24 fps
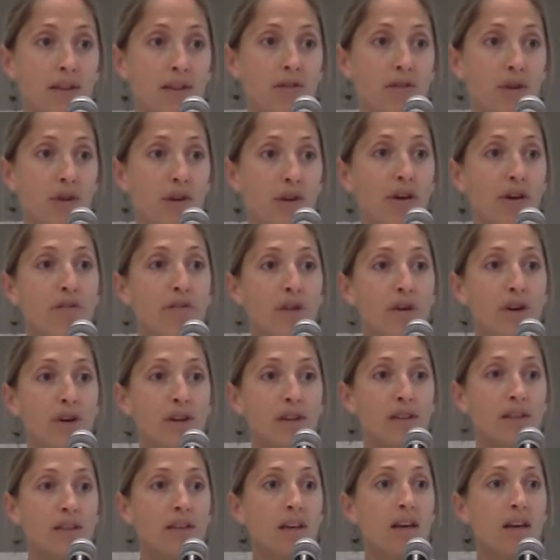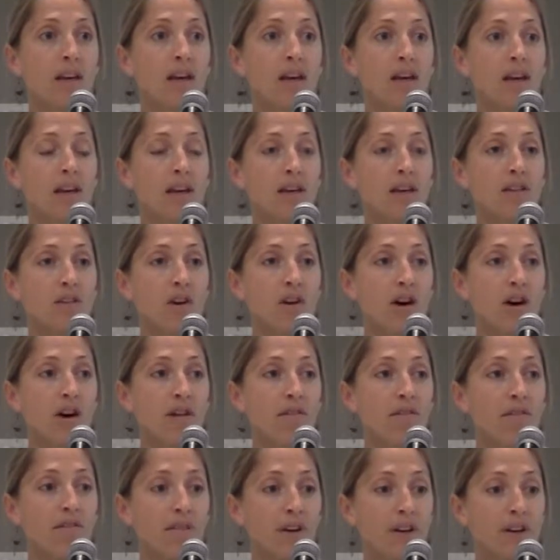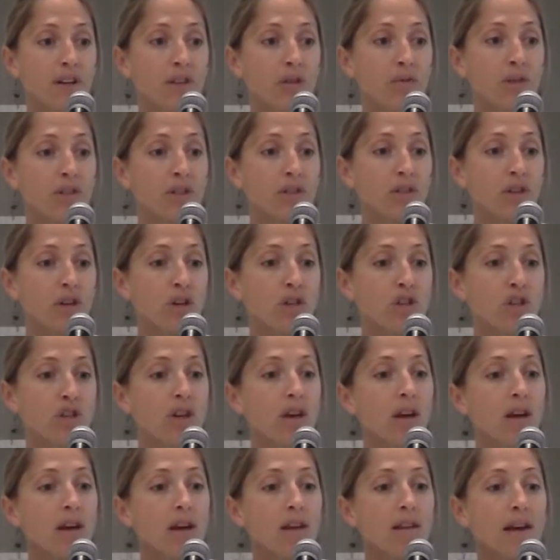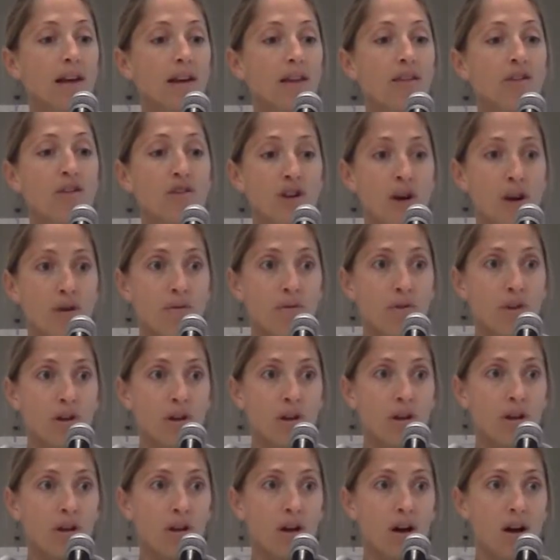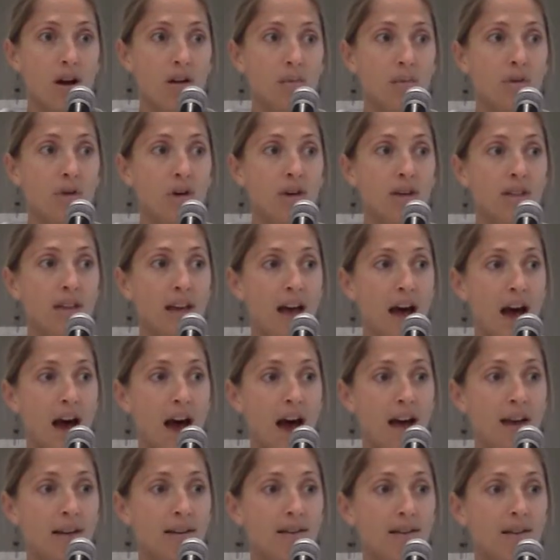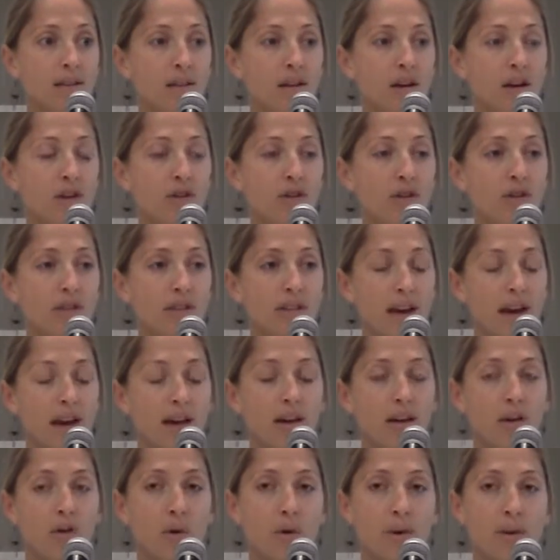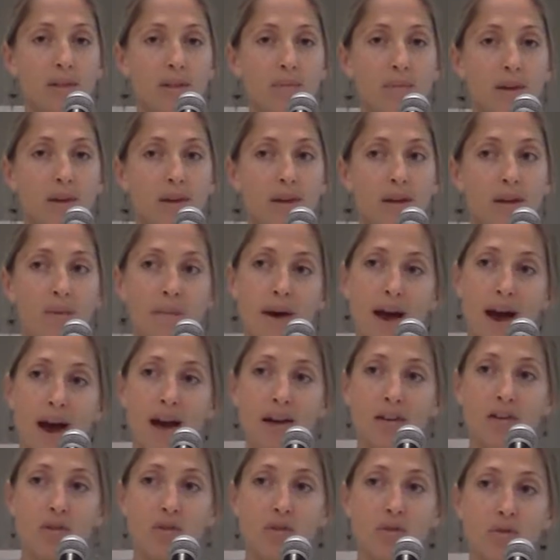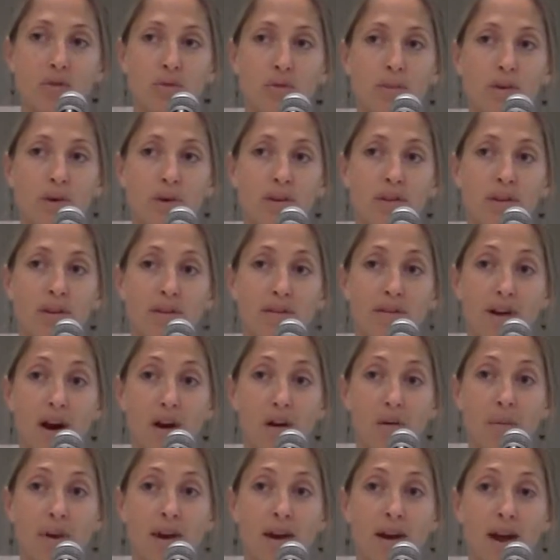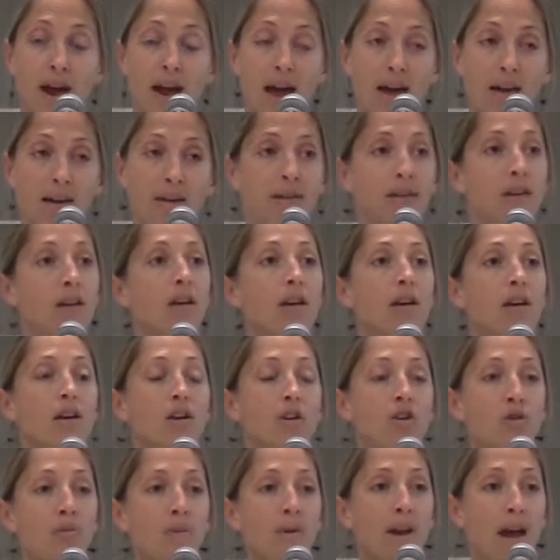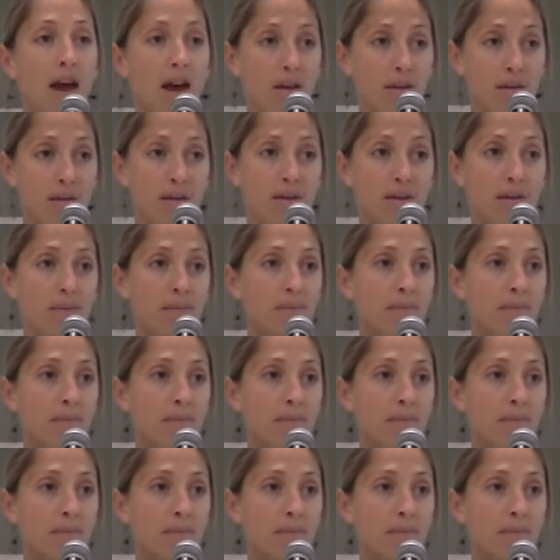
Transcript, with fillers: And so their focus is on funding research that in general um, looks at understanding oil spill impacts to both the environment and human health.